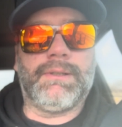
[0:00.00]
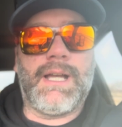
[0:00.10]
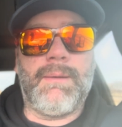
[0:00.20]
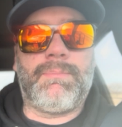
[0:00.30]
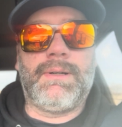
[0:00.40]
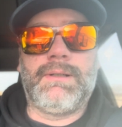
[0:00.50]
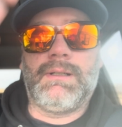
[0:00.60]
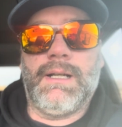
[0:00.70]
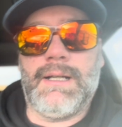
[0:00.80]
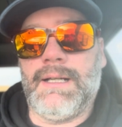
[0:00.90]
up,
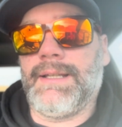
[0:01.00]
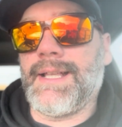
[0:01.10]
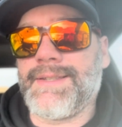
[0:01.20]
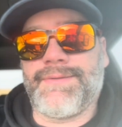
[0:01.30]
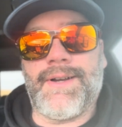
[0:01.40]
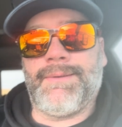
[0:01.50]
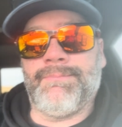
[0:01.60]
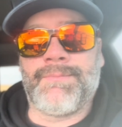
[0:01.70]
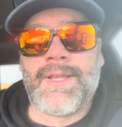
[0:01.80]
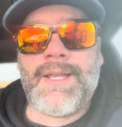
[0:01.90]
and that's
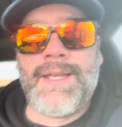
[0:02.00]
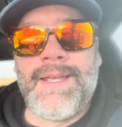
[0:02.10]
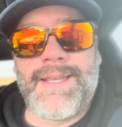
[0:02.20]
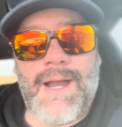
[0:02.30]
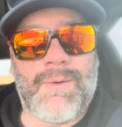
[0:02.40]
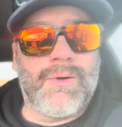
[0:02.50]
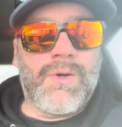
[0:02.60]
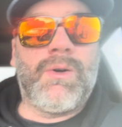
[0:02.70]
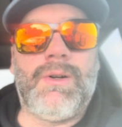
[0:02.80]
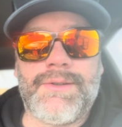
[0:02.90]
from got real
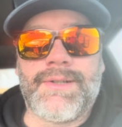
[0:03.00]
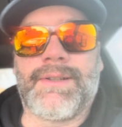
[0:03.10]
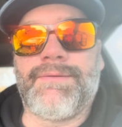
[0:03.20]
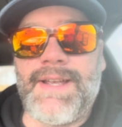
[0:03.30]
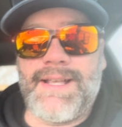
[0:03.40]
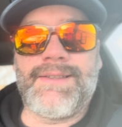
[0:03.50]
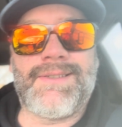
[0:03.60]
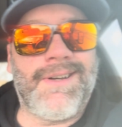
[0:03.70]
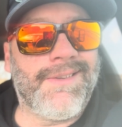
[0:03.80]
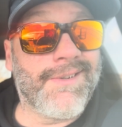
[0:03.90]
cold, turned the fans
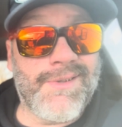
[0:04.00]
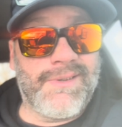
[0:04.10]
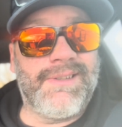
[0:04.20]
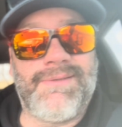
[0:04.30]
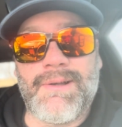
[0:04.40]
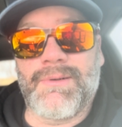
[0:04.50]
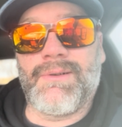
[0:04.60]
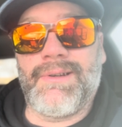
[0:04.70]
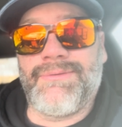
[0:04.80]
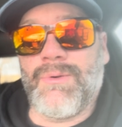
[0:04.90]
on. There were
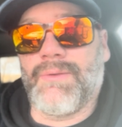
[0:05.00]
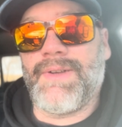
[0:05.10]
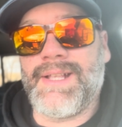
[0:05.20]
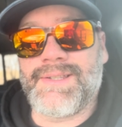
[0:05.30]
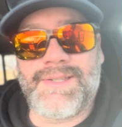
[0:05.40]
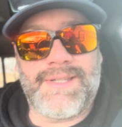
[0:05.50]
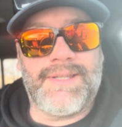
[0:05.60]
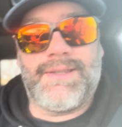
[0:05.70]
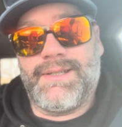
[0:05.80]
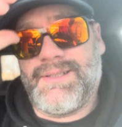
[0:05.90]
only 4 vents
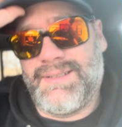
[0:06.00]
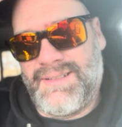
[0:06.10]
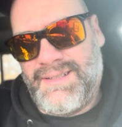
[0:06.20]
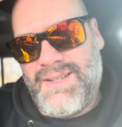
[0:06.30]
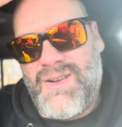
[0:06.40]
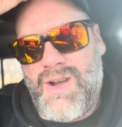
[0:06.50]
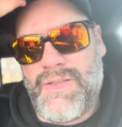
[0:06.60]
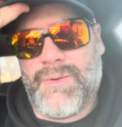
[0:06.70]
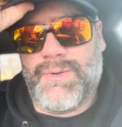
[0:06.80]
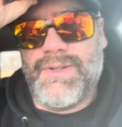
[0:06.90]

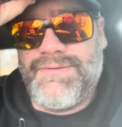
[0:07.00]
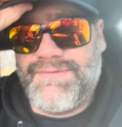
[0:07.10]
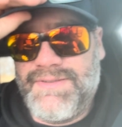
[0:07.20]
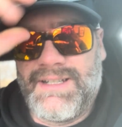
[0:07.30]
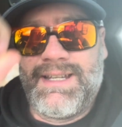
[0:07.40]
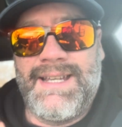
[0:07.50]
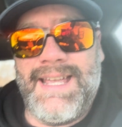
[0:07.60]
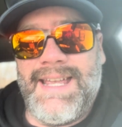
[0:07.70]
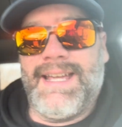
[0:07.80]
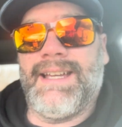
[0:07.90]
on the roof,
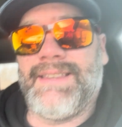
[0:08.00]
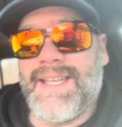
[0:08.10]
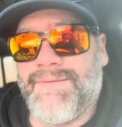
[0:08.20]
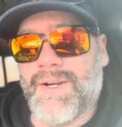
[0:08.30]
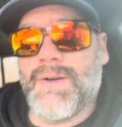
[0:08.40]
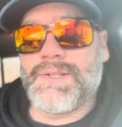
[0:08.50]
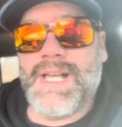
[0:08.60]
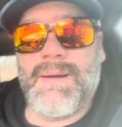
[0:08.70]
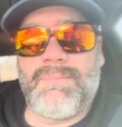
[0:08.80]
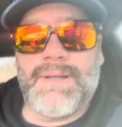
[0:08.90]
and they froze
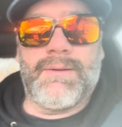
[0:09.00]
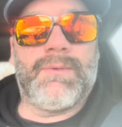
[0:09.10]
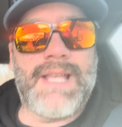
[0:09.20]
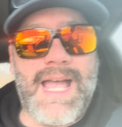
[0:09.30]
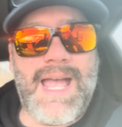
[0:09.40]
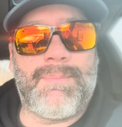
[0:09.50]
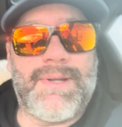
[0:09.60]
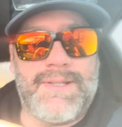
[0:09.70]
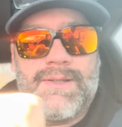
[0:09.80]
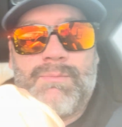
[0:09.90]
up, and then when that happens,